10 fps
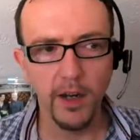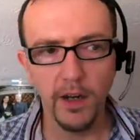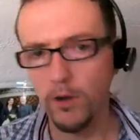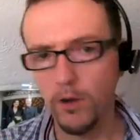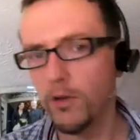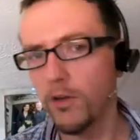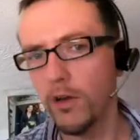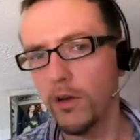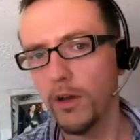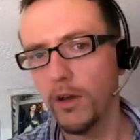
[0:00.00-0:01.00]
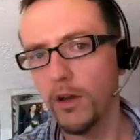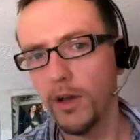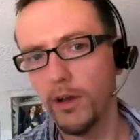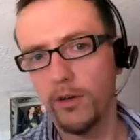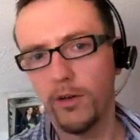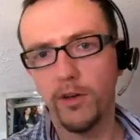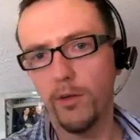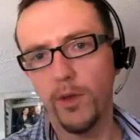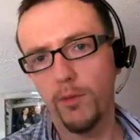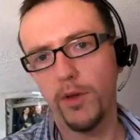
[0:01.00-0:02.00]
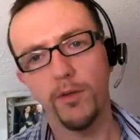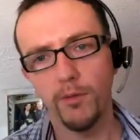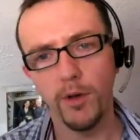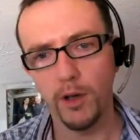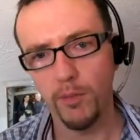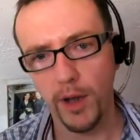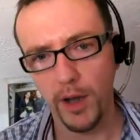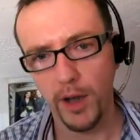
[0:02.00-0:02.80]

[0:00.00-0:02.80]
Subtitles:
looks like you're doing something without having real impact.